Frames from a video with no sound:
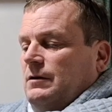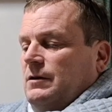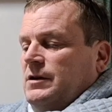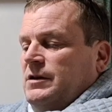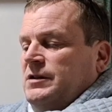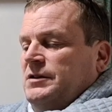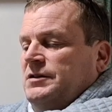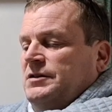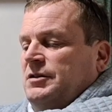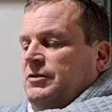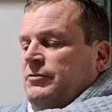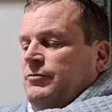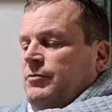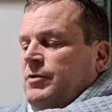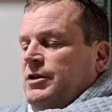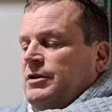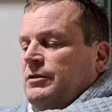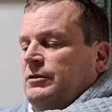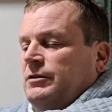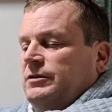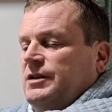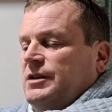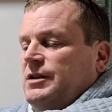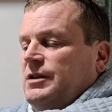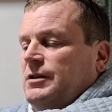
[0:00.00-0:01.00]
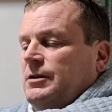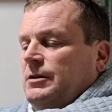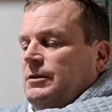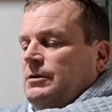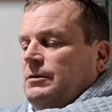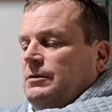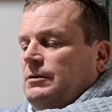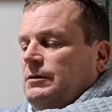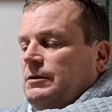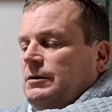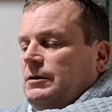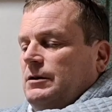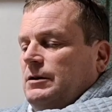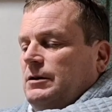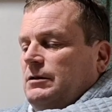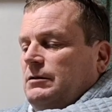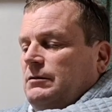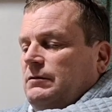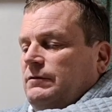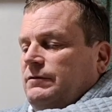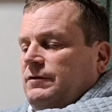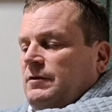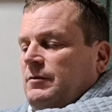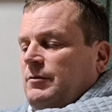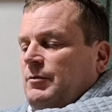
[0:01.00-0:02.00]
is the real deal
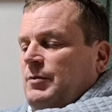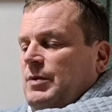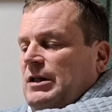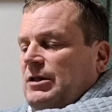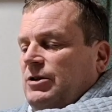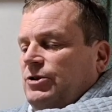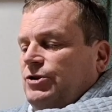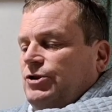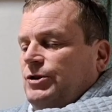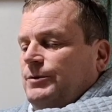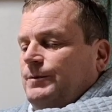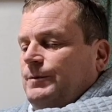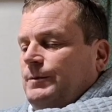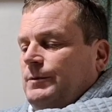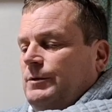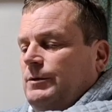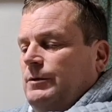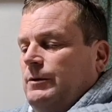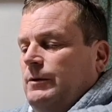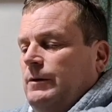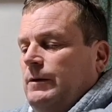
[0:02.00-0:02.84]
from Belgium.